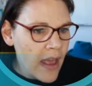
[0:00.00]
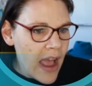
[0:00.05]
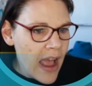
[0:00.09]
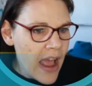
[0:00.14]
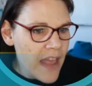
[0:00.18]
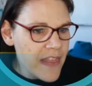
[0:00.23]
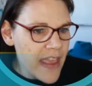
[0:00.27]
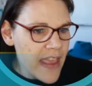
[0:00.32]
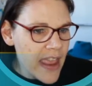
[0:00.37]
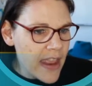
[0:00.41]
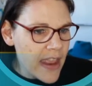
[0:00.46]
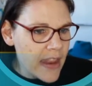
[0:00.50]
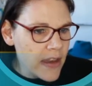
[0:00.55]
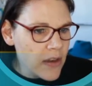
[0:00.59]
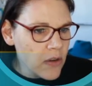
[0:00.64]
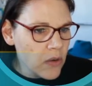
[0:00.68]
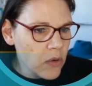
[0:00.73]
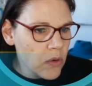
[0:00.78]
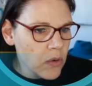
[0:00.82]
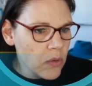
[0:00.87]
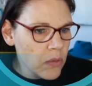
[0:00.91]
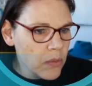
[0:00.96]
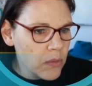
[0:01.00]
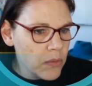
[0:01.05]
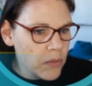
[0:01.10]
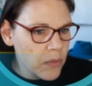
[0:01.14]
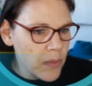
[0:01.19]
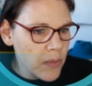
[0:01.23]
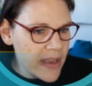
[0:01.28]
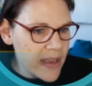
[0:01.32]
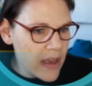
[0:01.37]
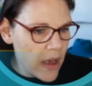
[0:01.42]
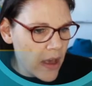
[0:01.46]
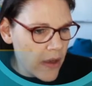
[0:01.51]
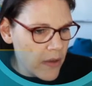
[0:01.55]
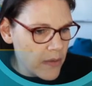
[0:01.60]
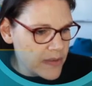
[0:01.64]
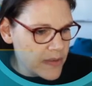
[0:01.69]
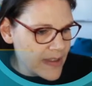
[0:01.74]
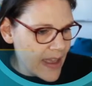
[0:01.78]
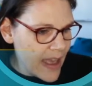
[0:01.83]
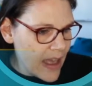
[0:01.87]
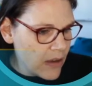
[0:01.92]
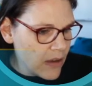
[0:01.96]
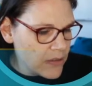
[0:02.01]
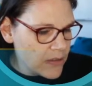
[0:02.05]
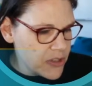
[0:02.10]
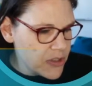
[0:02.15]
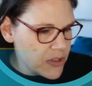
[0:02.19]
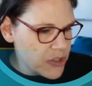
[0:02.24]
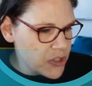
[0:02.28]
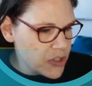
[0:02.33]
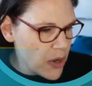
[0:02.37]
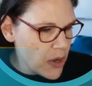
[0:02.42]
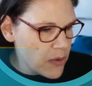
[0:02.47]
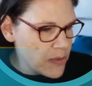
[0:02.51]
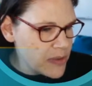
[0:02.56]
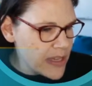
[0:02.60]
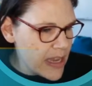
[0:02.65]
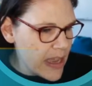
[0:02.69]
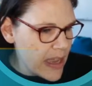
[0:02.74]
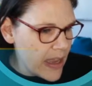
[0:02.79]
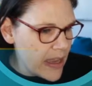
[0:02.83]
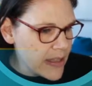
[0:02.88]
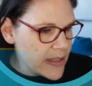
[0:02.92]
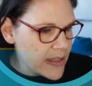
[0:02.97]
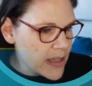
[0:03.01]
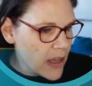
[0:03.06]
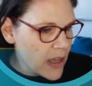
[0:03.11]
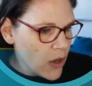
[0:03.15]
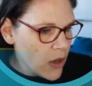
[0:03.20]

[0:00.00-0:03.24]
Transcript: And then we go down to show did.